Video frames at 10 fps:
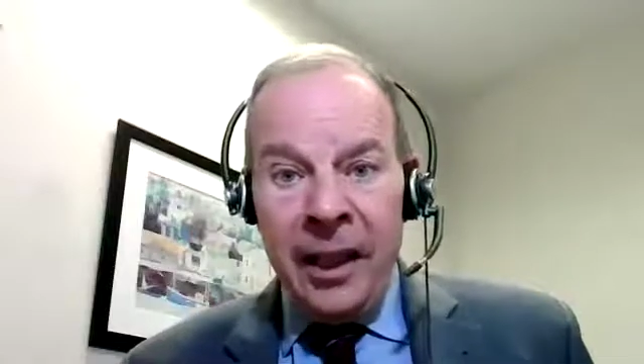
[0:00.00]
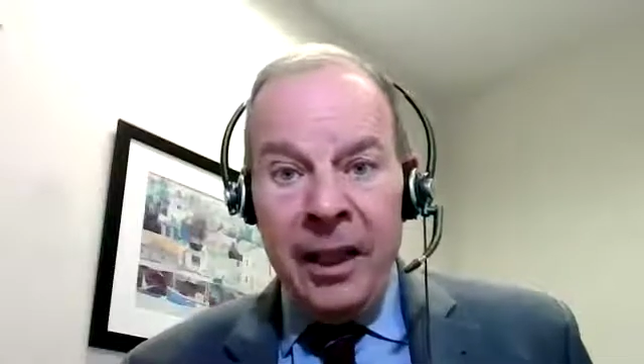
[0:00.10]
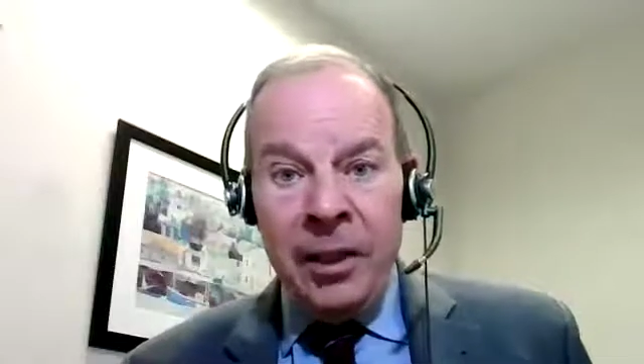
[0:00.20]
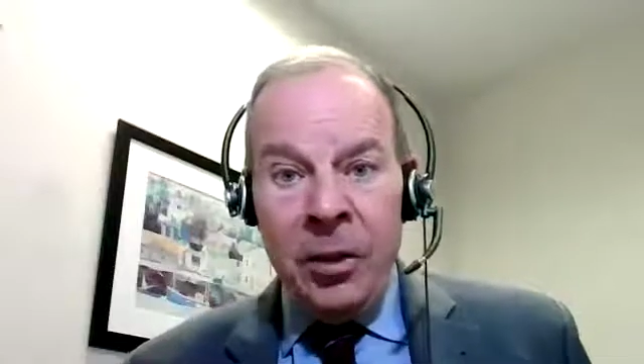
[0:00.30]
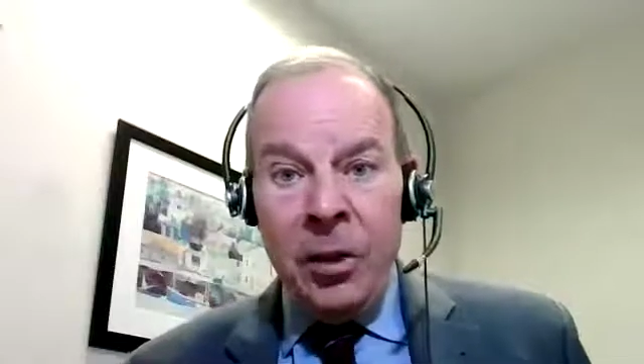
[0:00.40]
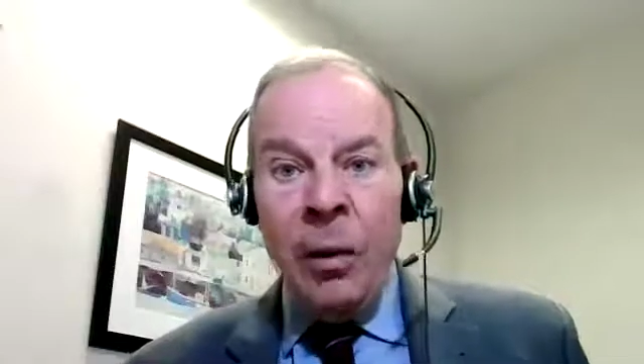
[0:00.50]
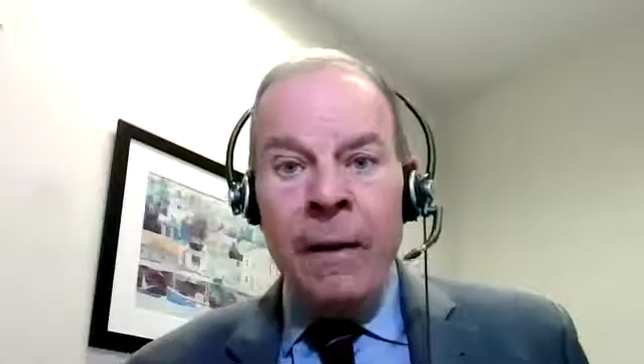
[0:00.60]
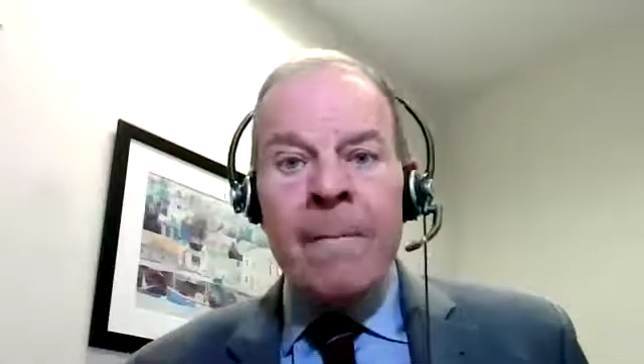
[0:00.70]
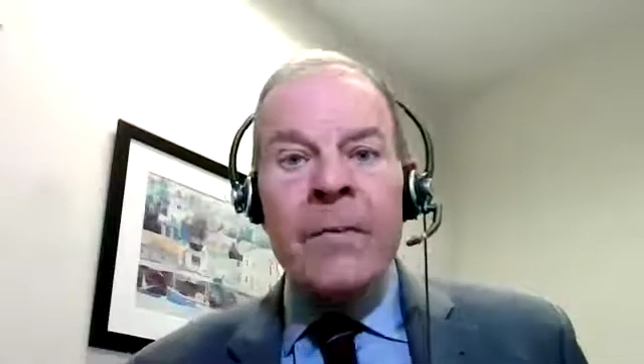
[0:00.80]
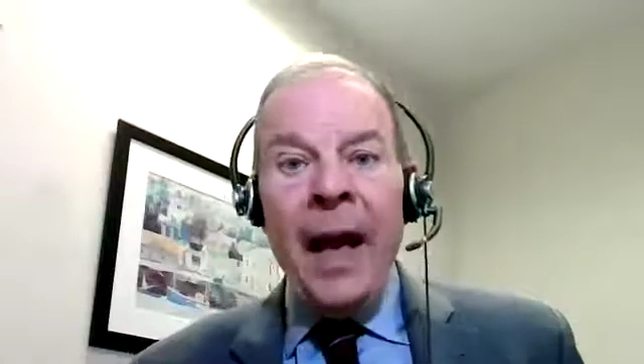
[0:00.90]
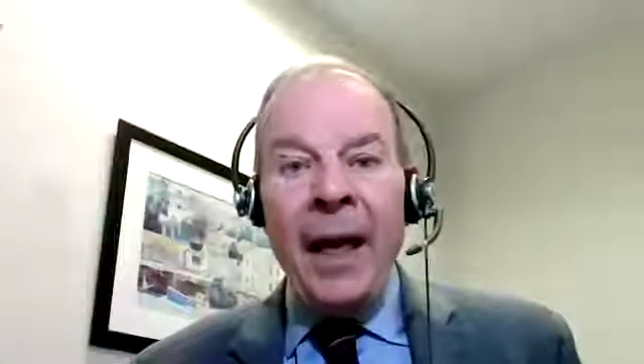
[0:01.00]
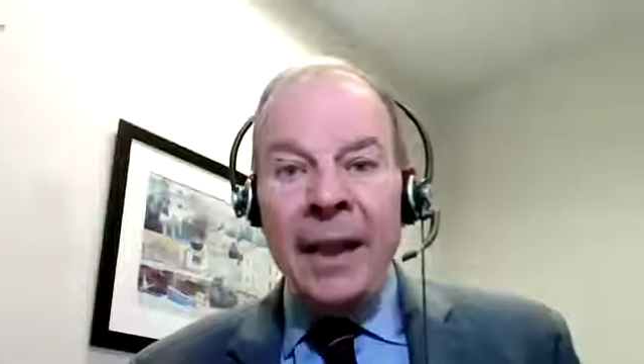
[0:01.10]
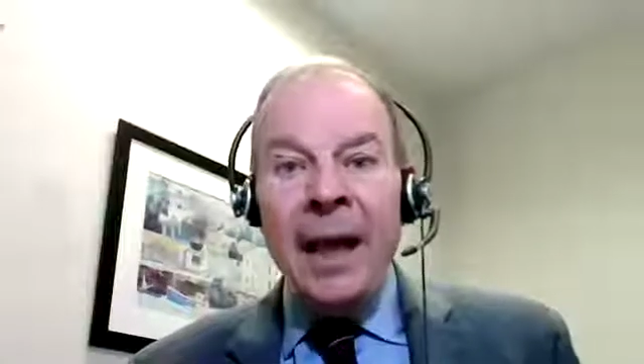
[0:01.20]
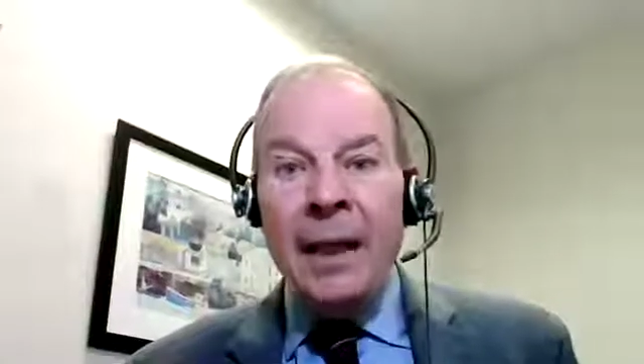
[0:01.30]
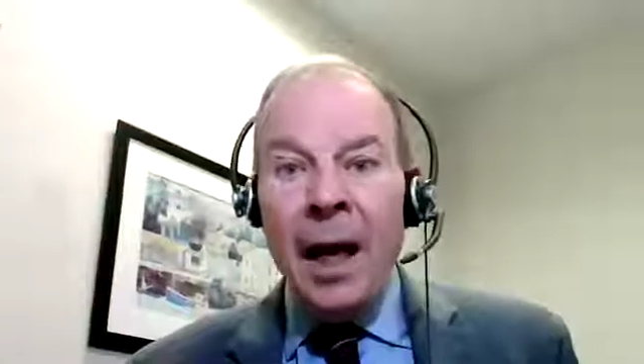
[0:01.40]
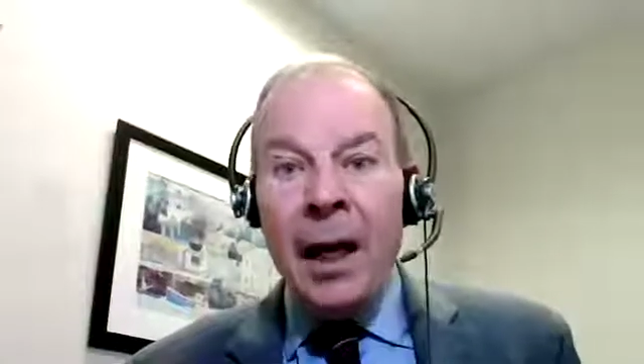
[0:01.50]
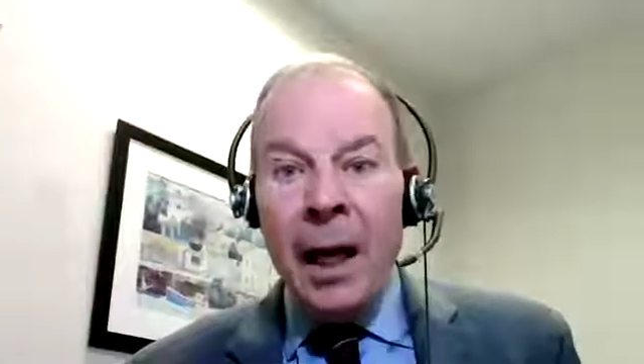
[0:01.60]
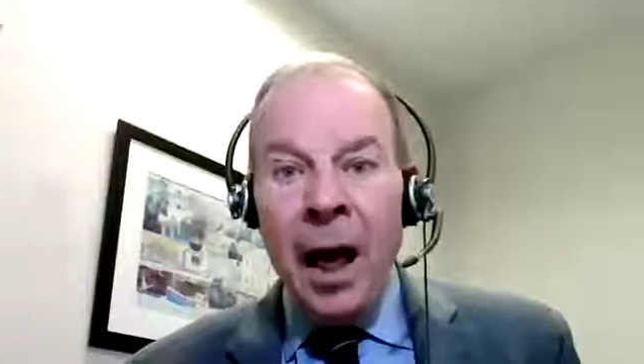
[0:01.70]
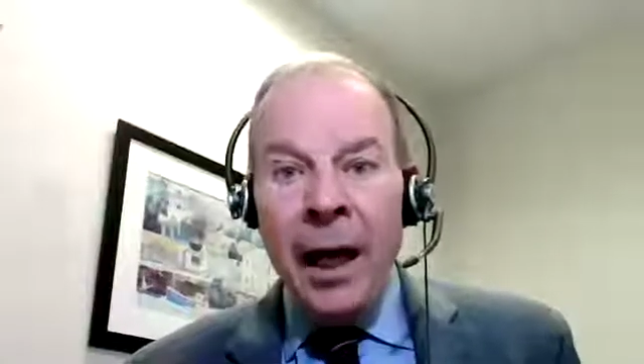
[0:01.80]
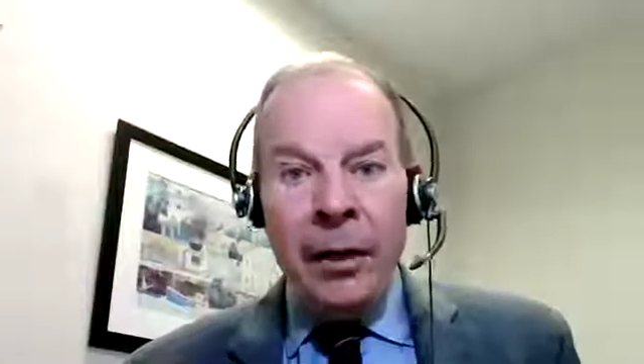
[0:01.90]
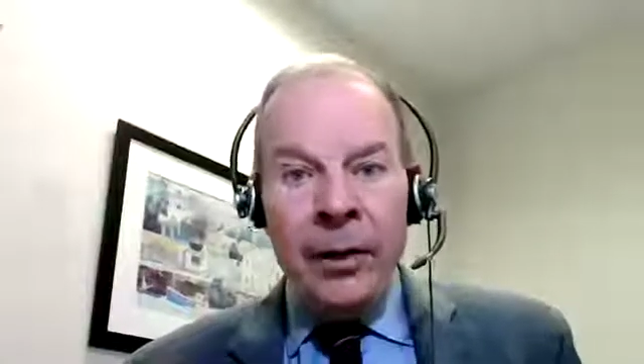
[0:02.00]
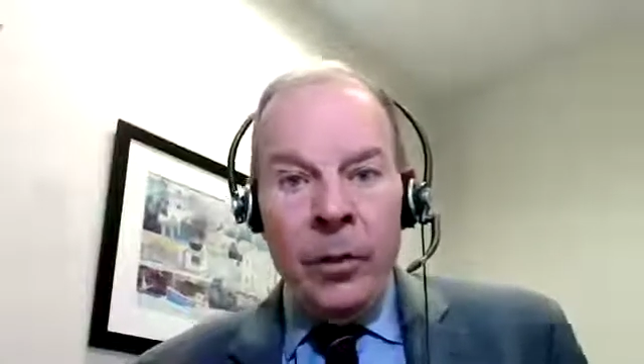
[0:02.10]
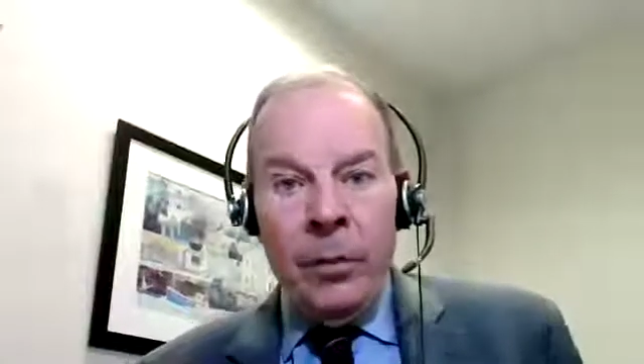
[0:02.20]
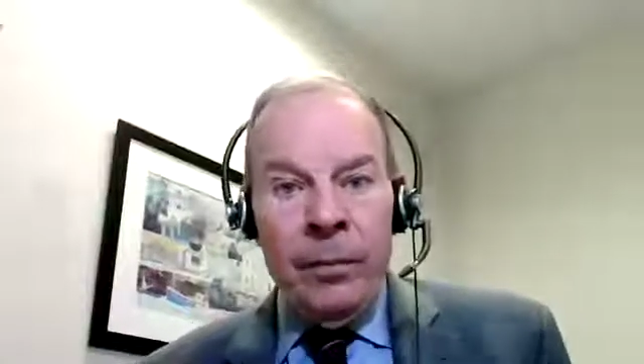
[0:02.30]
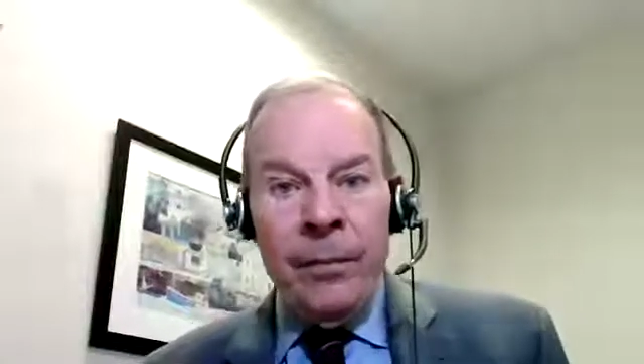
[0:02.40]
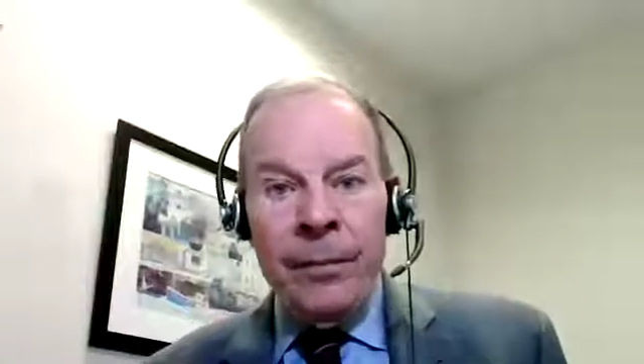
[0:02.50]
they do and then not hire you.